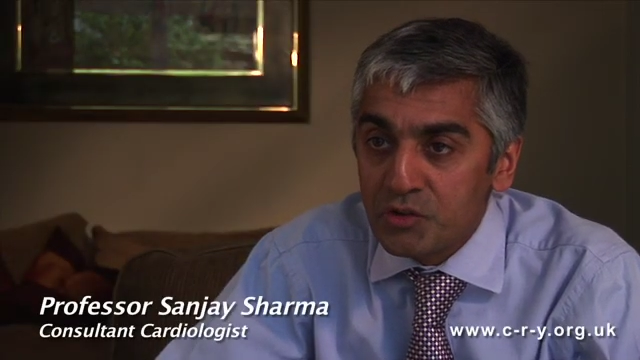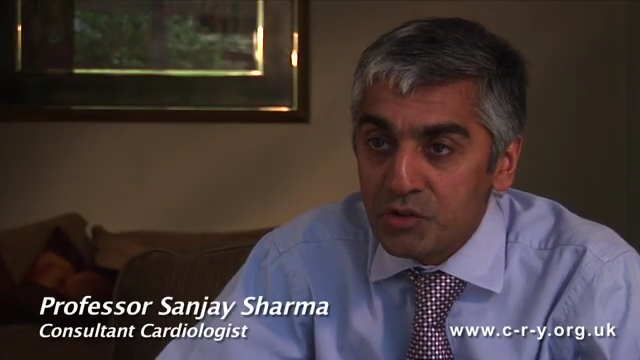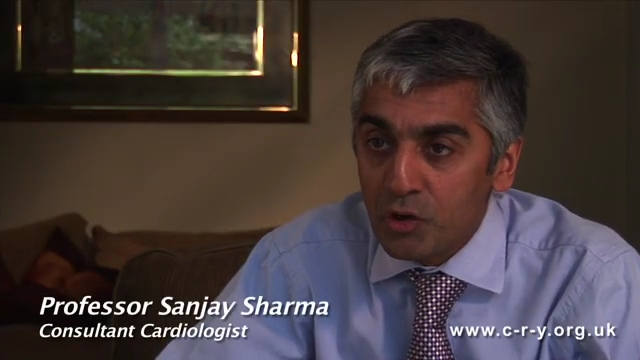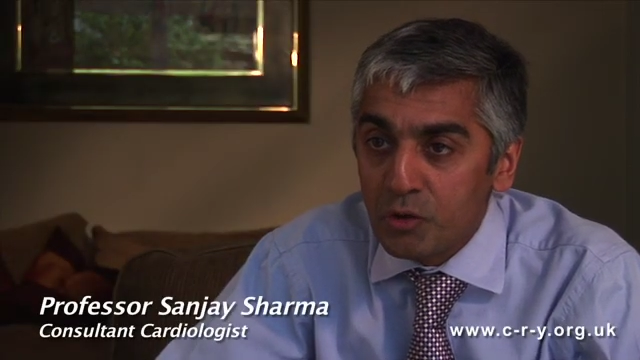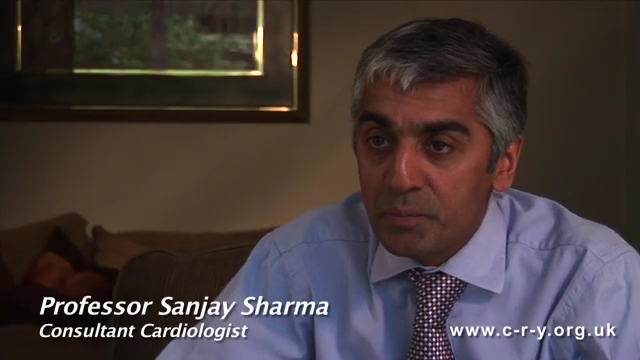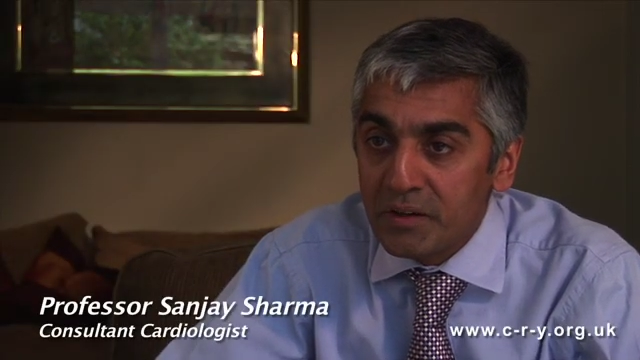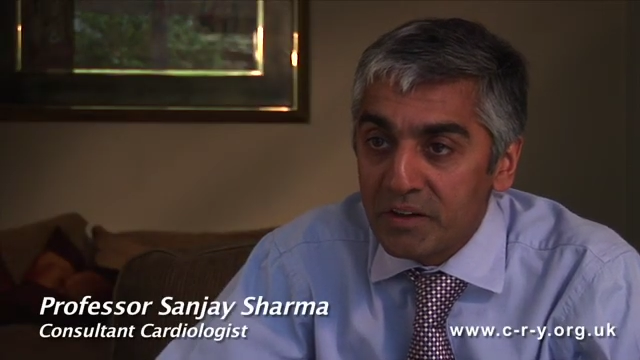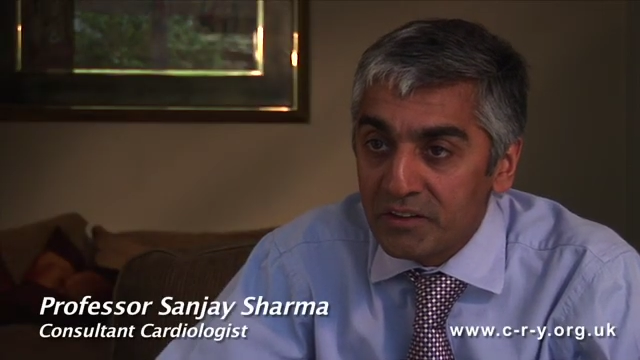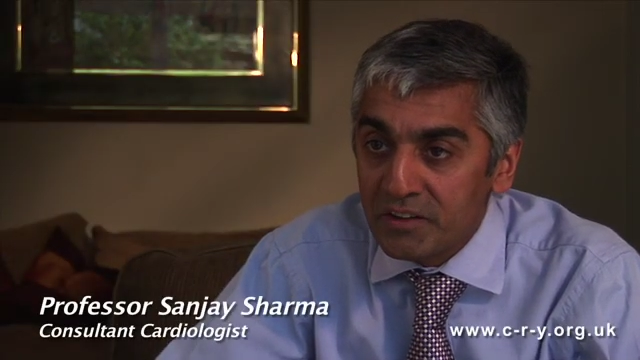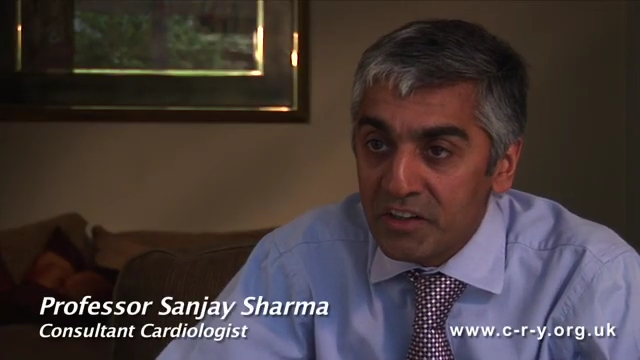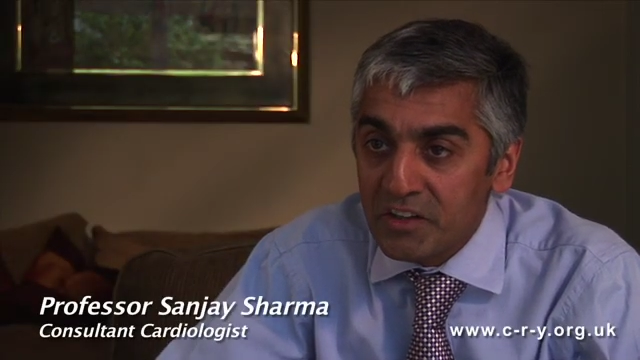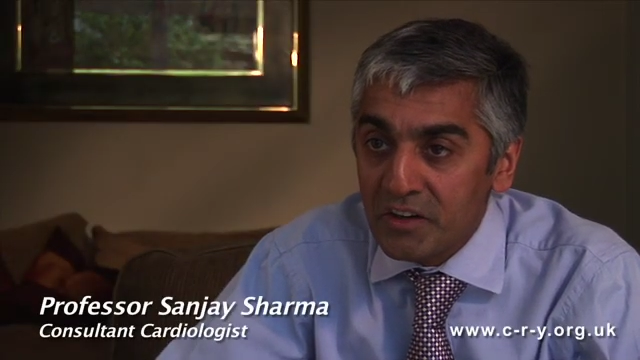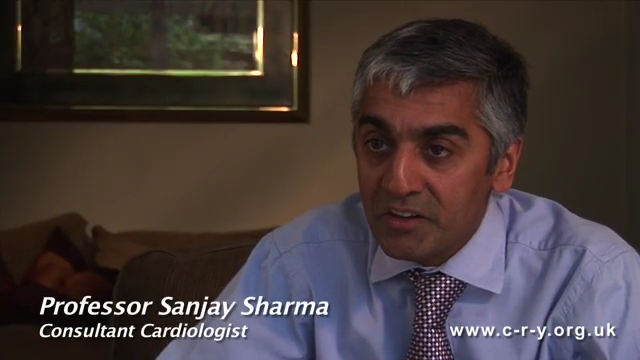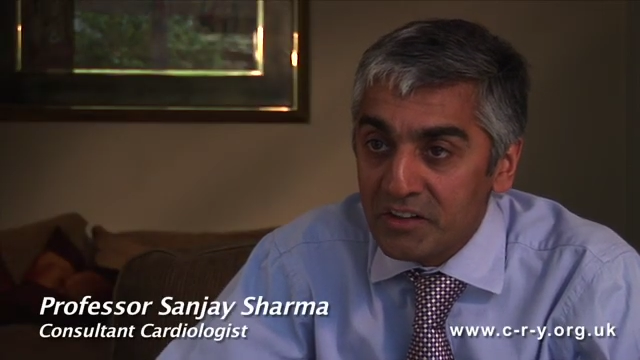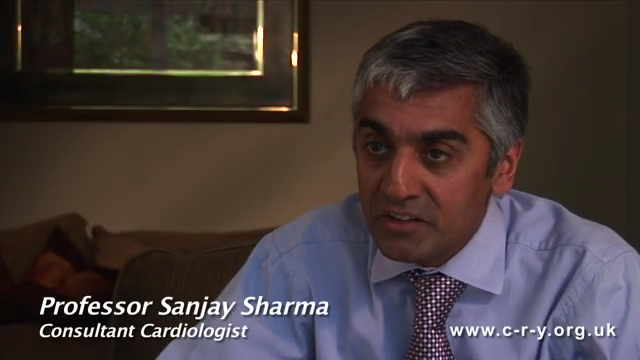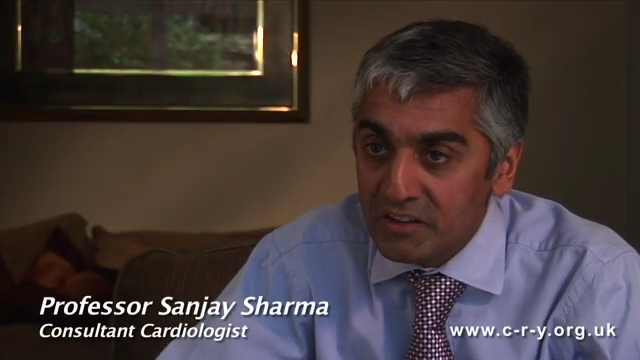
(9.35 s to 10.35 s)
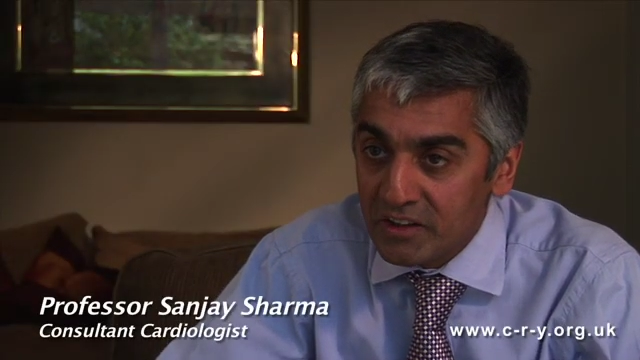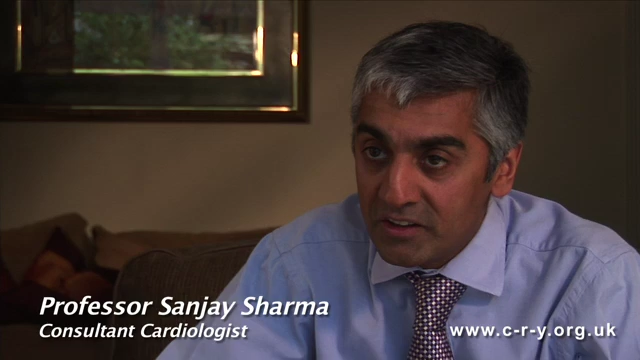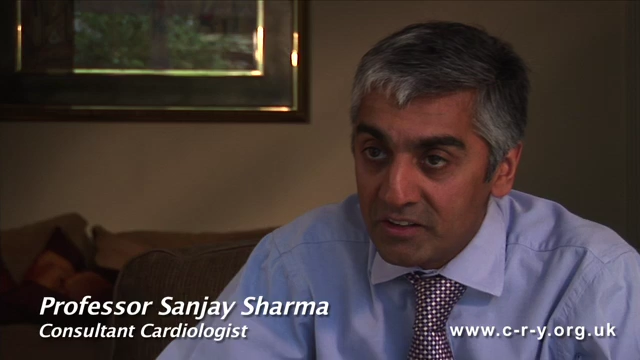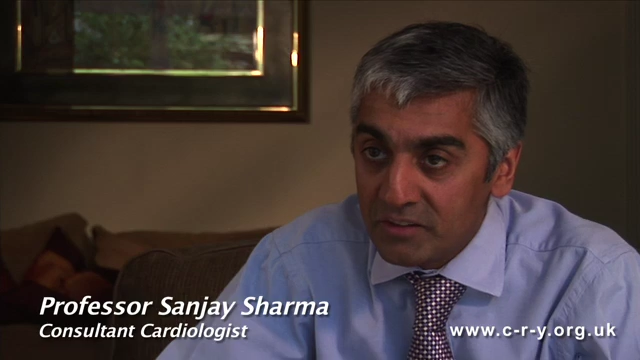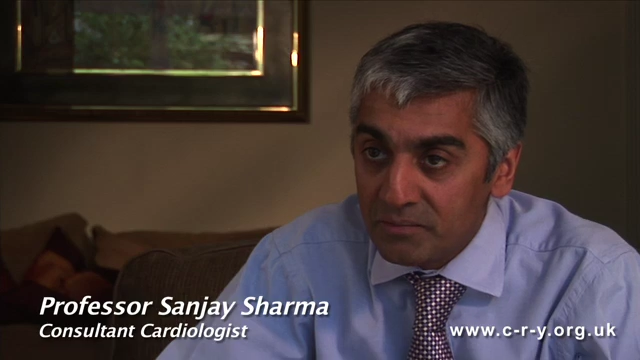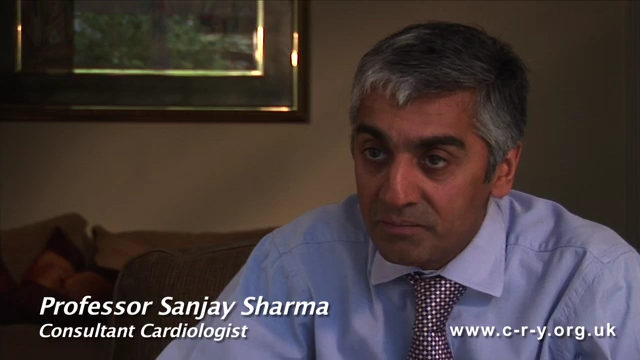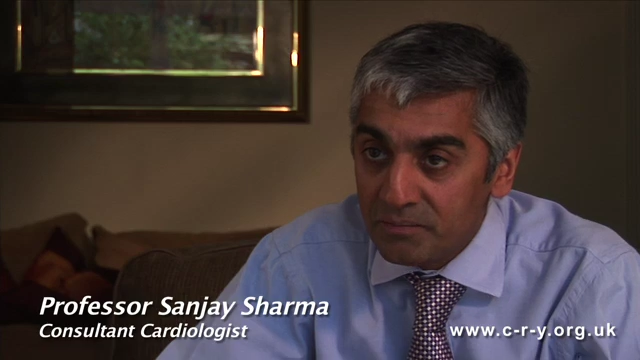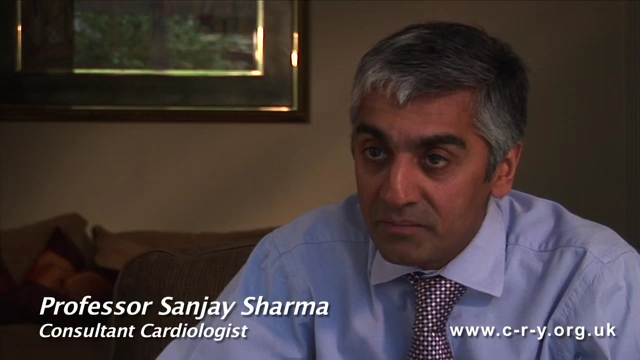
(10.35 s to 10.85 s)
topic in the United
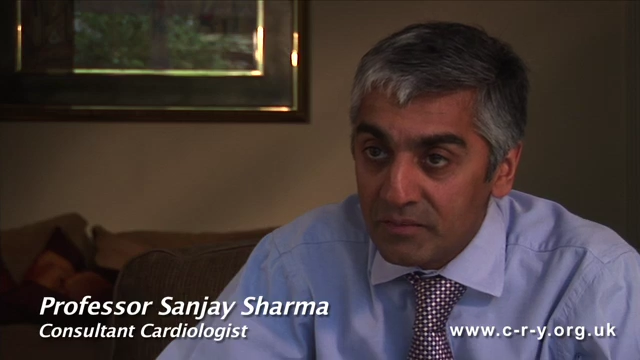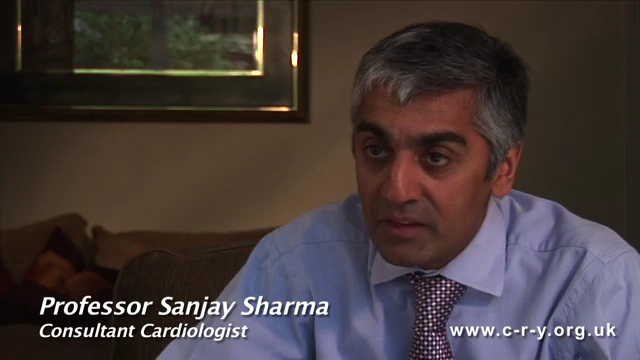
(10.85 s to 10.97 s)
Kingdom.